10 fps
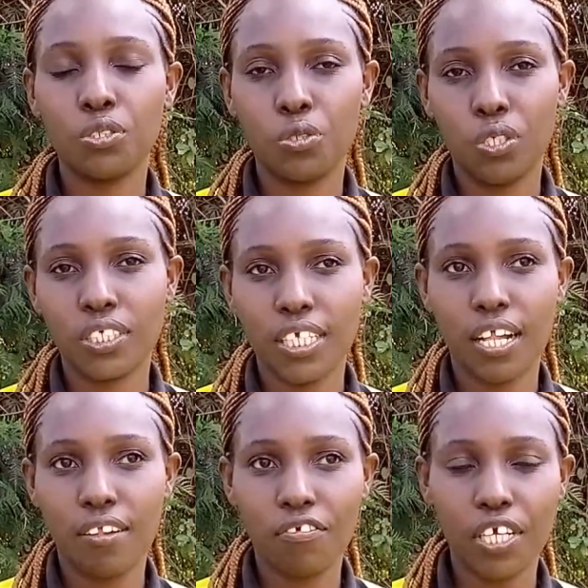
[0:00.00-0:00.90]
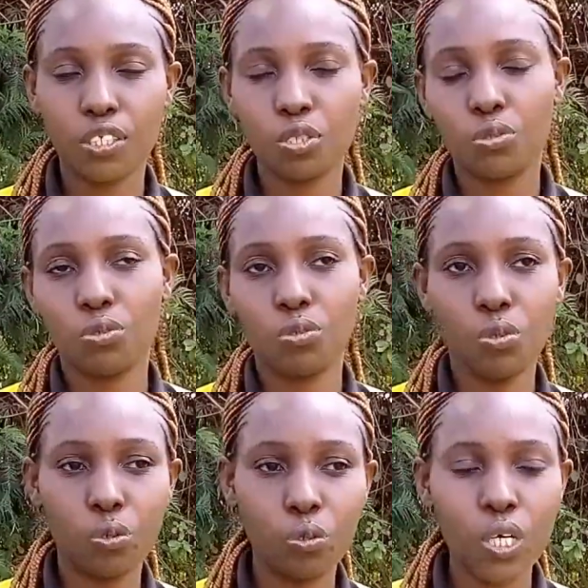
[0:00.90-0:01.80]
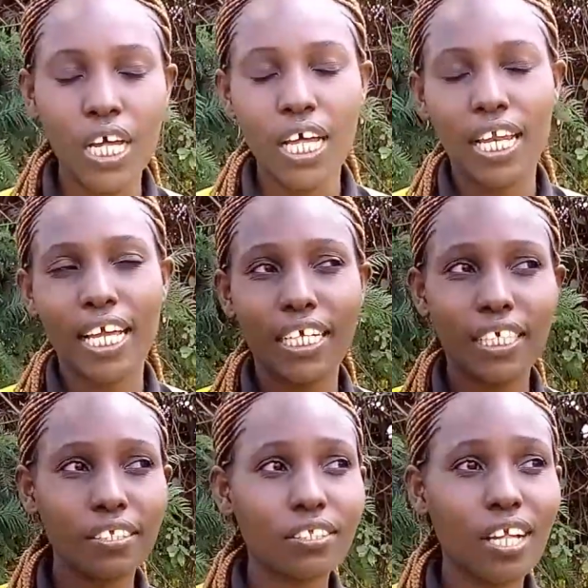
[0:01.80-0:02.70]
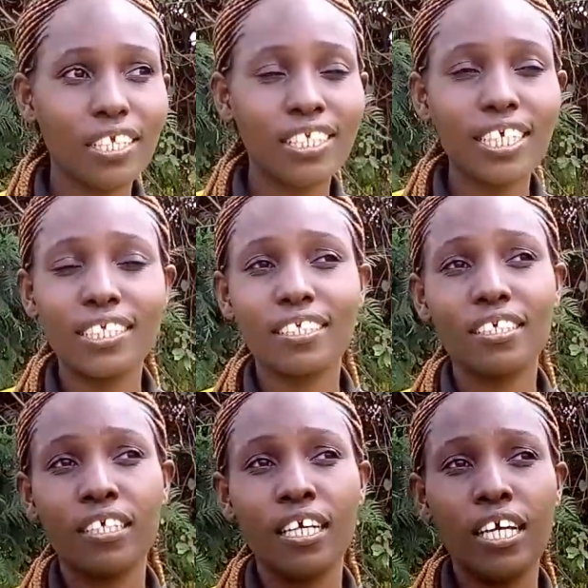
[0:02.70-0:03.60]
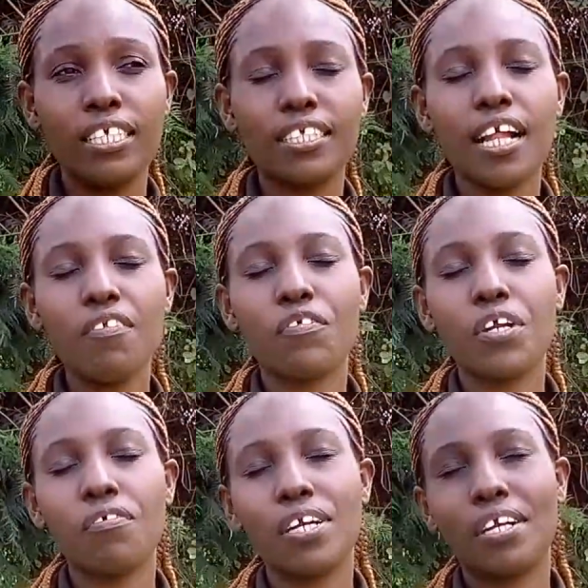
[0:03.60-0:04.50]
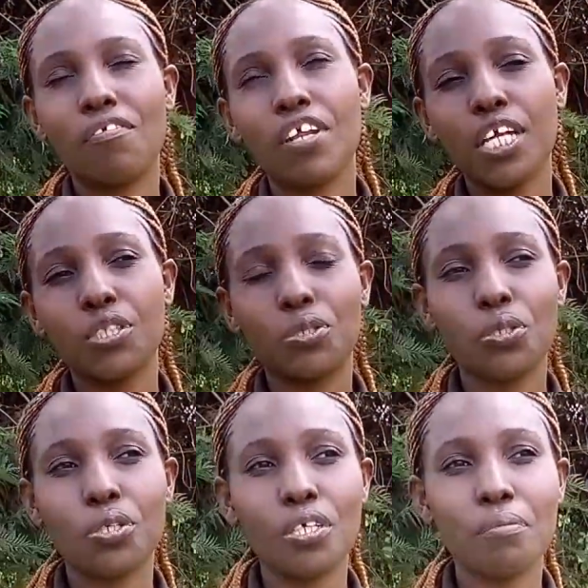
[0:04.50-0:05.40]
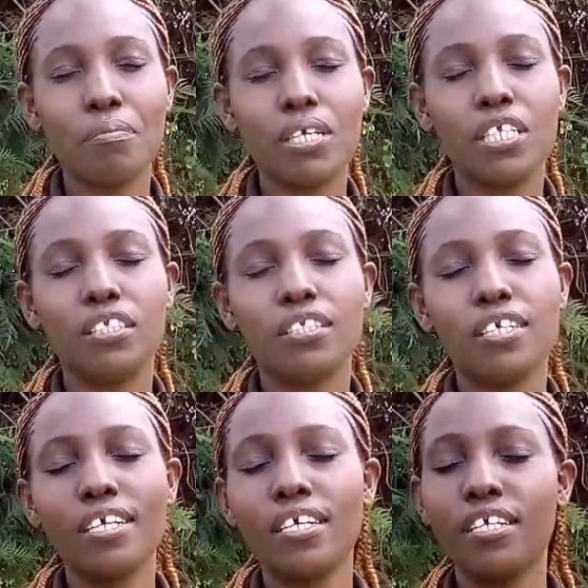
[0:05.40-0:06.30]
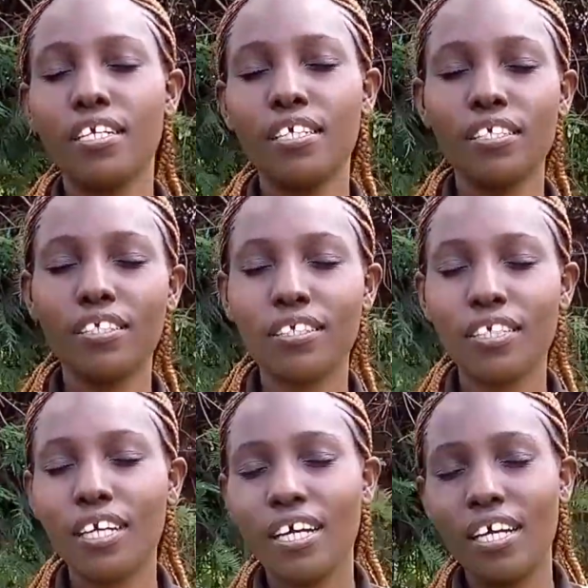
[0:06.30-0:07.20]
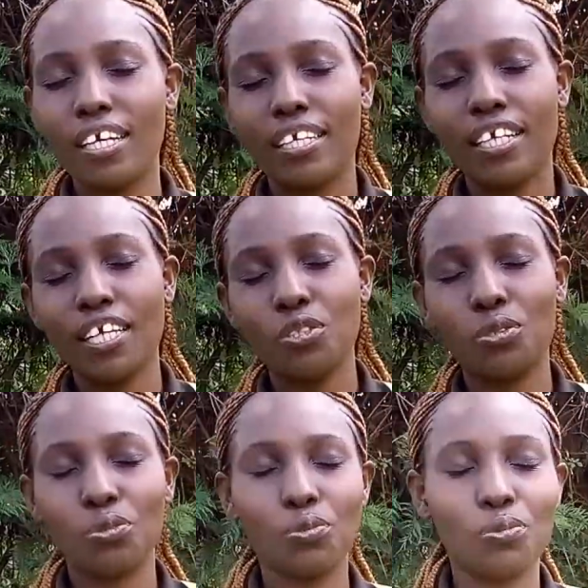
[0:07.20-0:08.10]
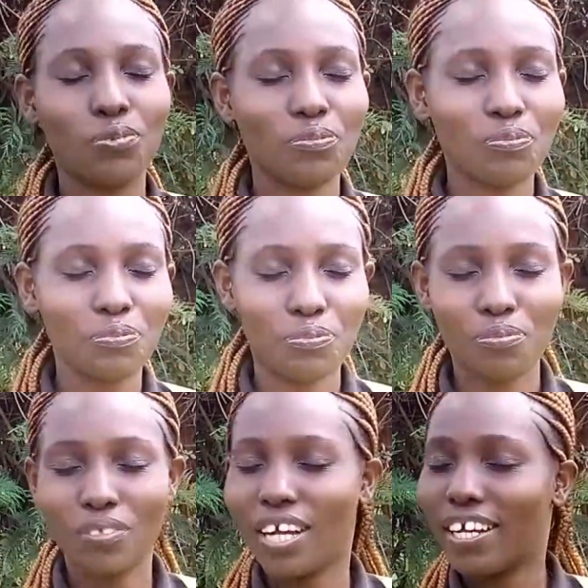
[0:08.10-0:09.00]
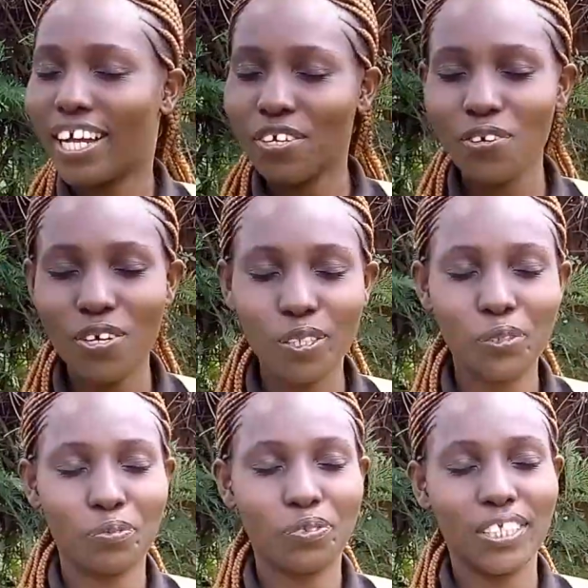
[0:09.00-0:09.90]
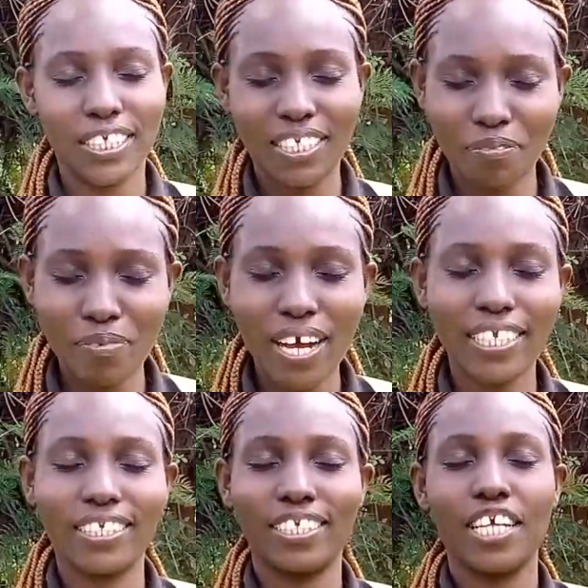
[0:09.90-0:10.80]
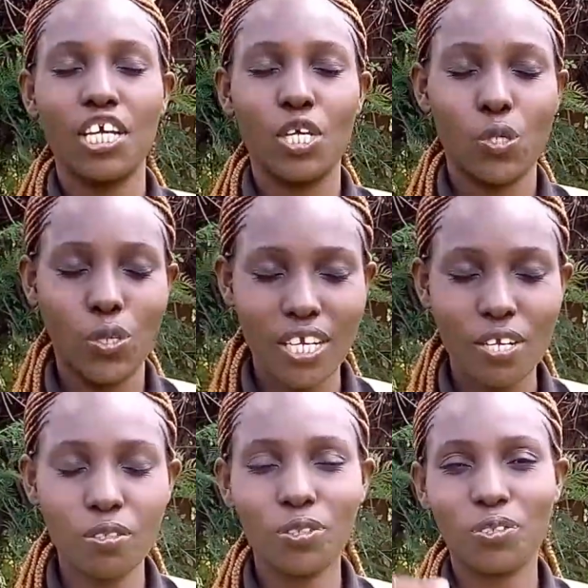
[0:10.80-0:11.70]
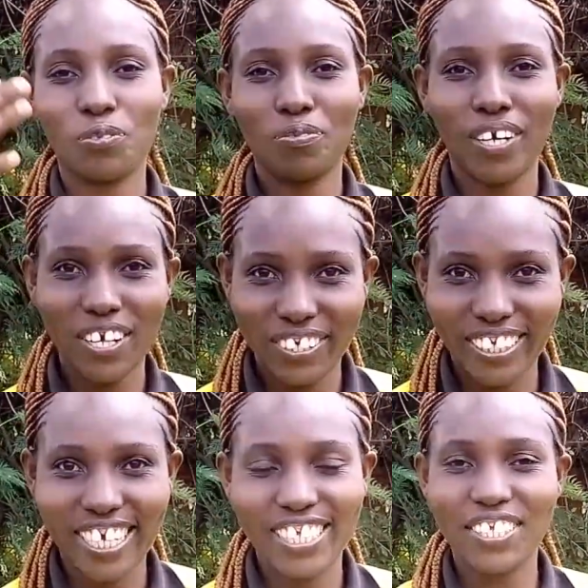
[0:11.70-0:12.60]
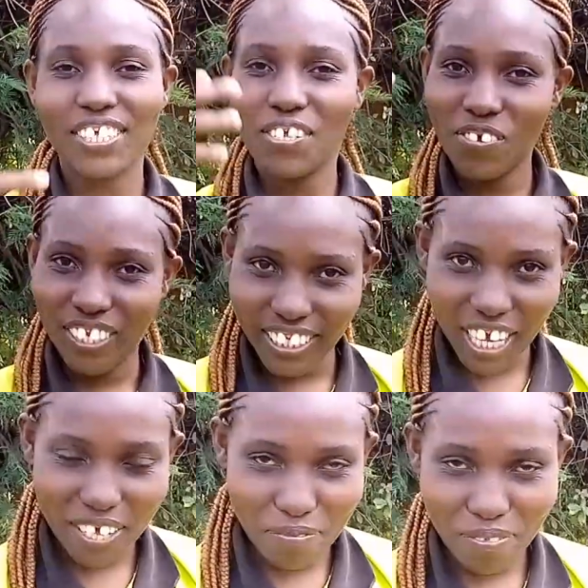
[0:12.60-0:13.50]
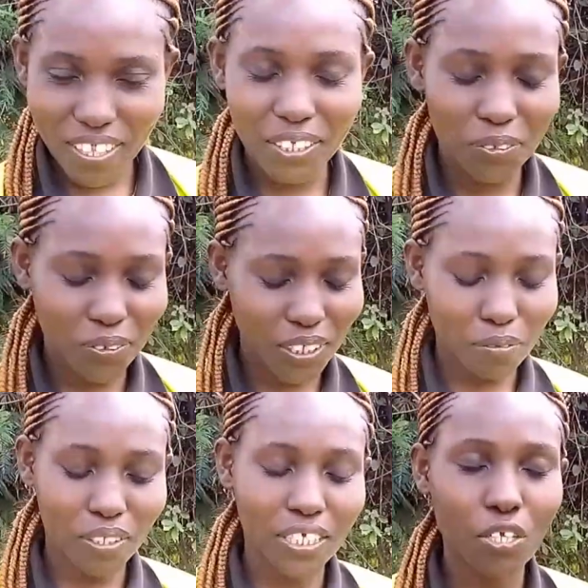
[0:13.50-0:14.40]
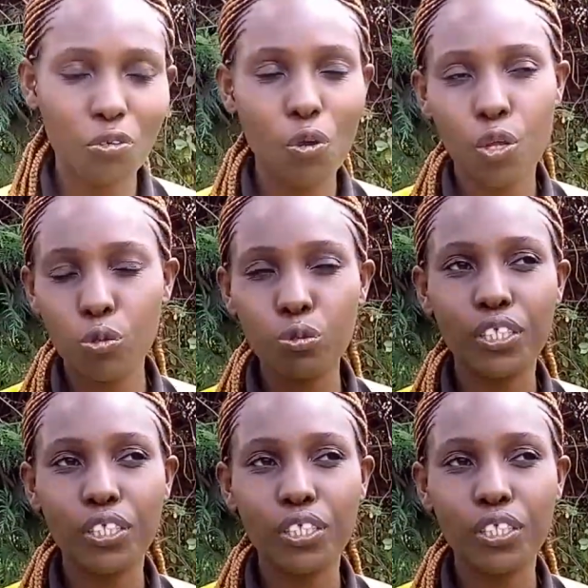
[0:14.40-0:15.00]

on yourself, get to know, like, just self-reflection, meditate, get to, I don't know how to put it, but you need also to prioritize your time. That's what I'm saying. You